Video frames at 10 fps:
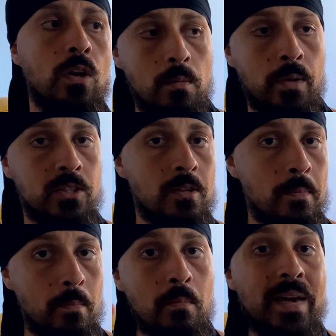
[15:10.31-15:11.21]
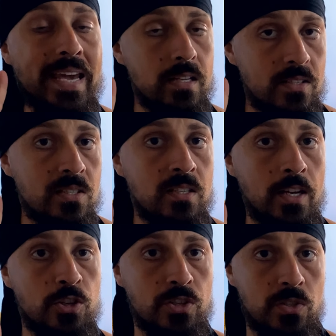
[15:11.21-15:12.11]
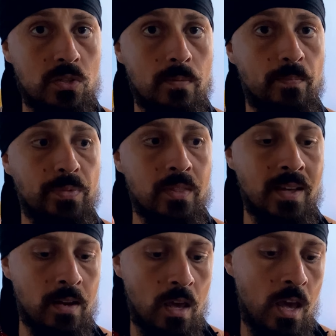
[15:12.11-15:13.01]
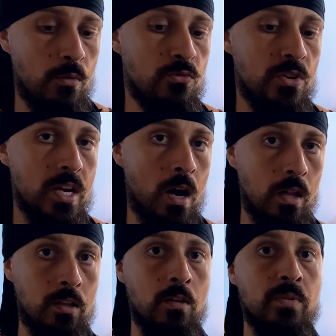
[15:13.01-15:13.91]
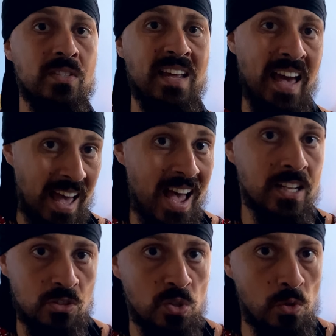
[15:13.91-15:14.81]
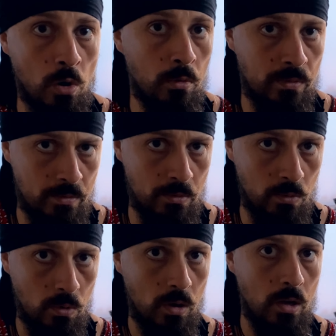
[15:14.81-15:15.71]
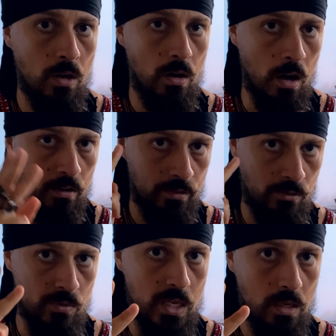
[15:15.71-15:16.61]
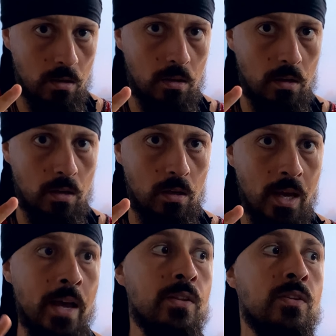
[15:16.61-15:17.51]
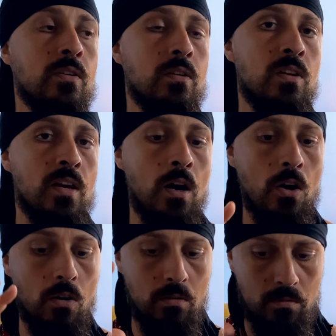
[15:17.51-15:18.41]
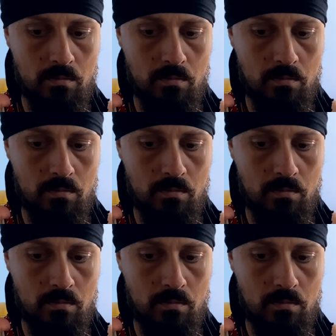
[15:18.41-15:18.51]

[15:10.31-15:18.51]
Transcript: But the main stages that every alchemist had to go through are three. And they are